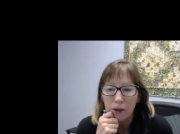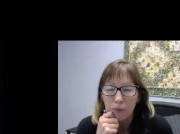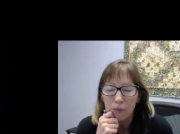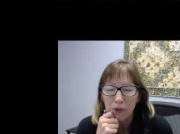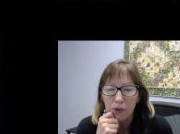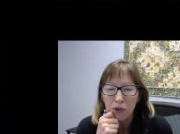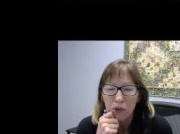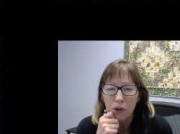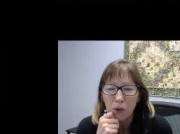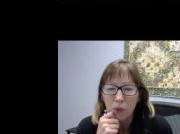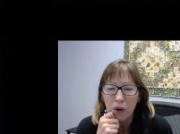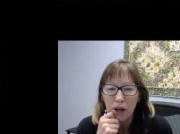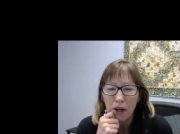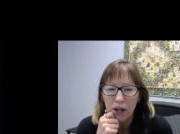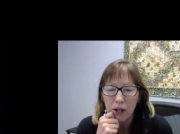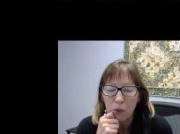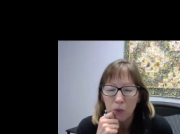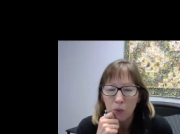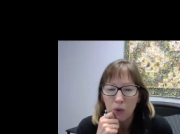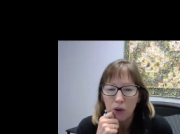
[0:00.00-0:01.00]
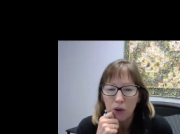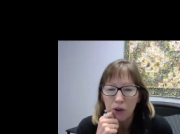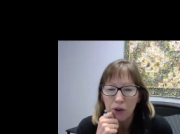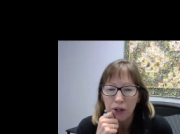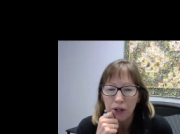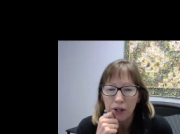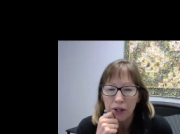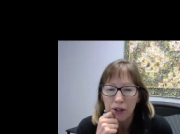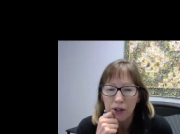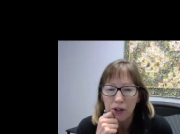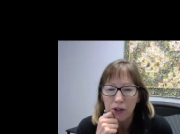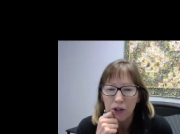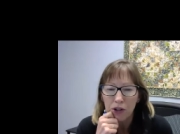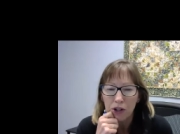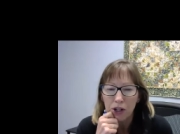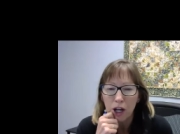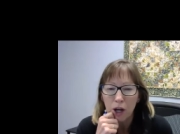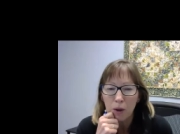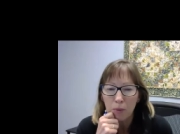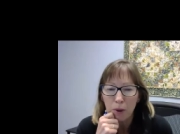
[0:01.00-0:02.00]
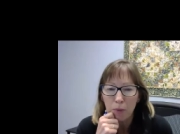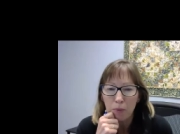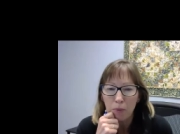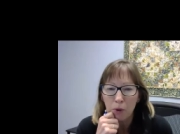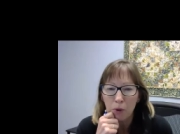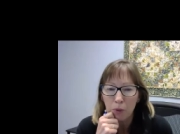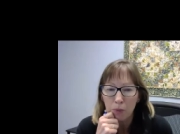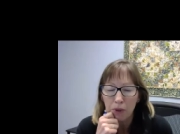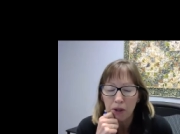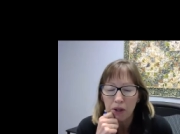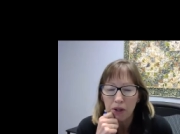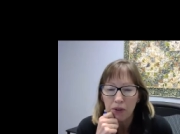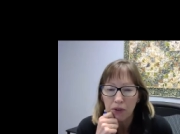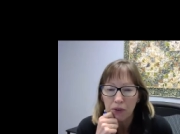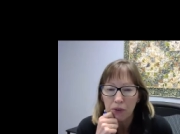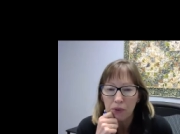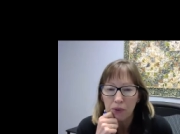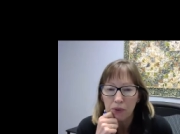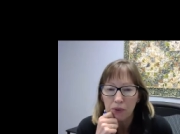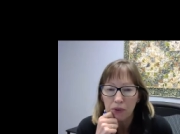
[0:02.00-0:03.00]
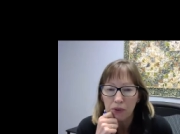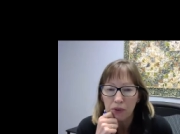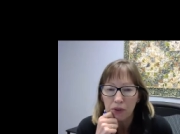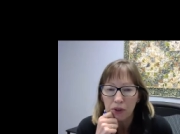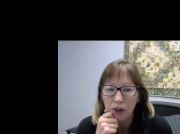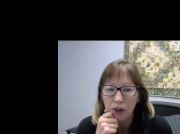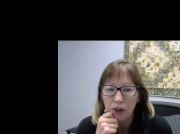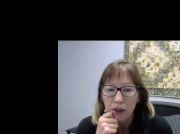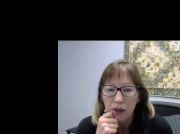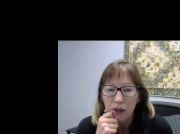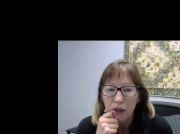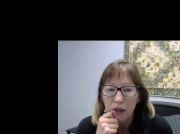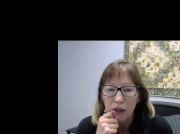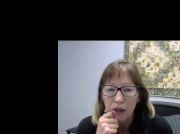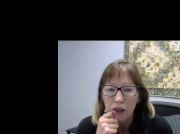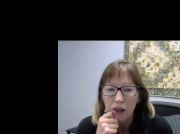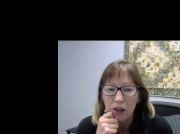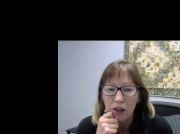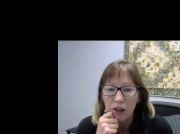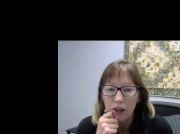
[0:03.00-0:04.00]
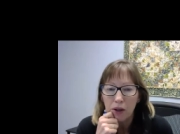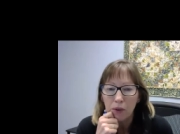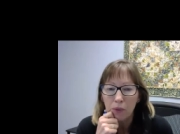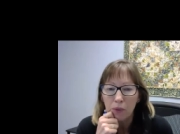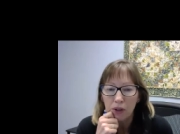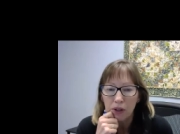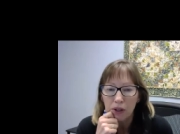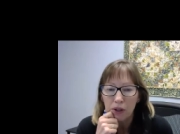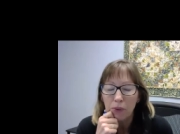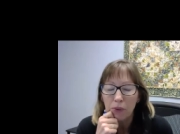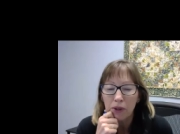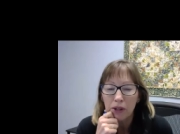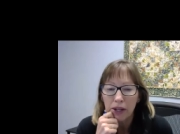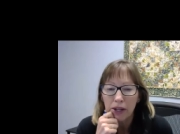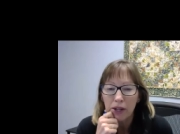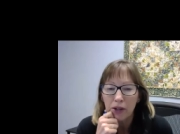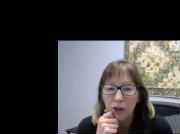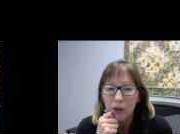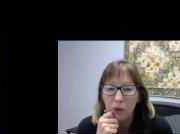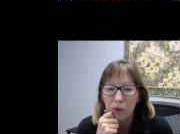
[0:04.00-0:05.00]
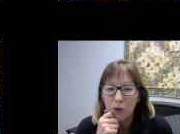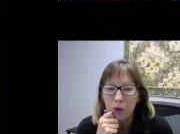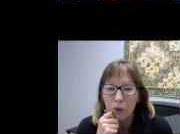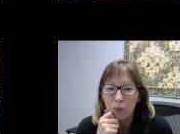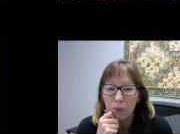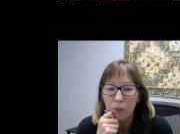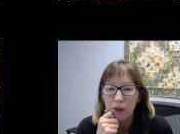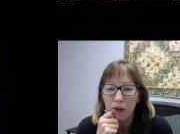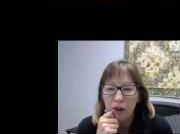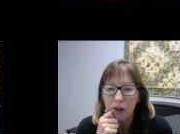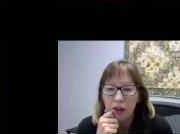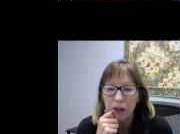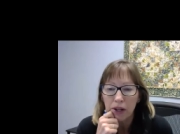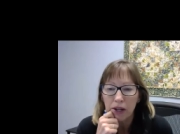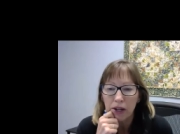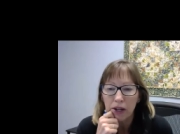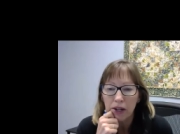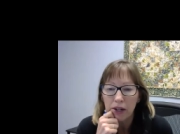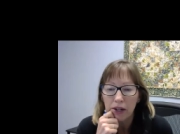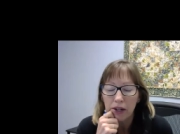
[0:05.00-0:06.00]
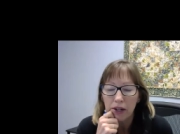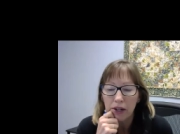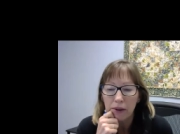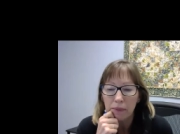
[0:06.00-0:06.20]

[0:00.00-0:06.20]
to see what kind of wording she came up with, because it definitely related to FERPA, and